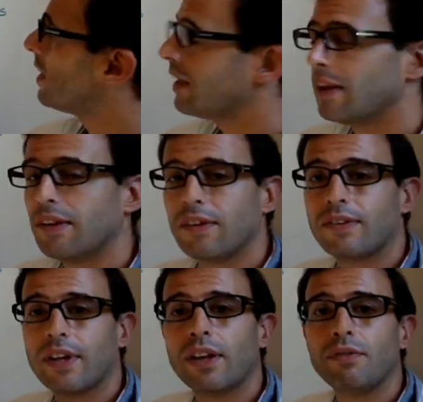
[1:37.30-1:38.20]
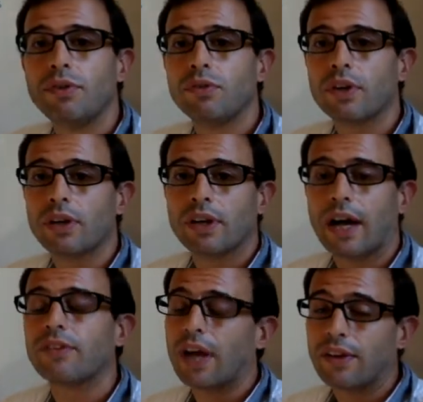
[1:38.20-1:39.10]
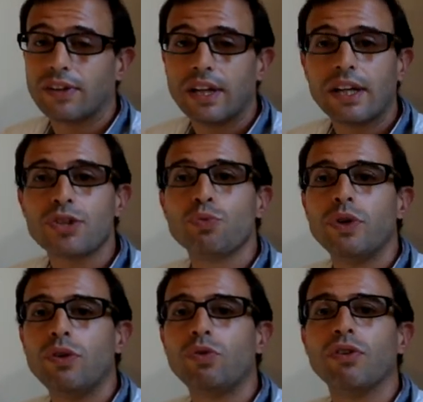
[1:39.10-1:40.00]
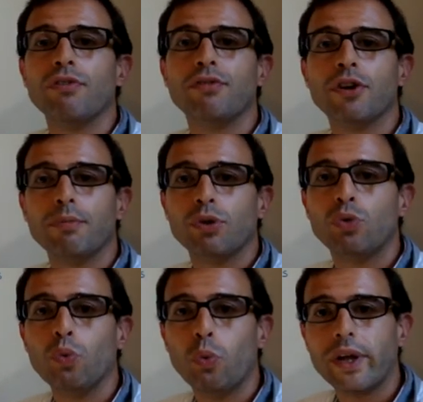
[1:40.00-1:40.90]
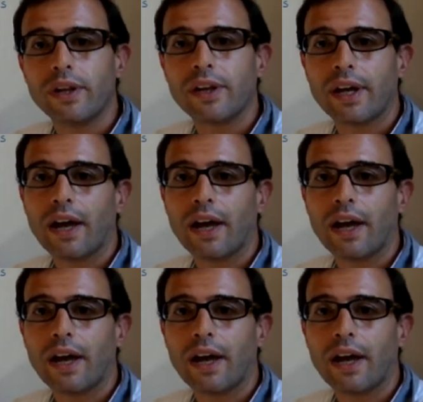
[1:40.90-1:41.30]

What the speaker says: instead of using, as in English we use the verb to will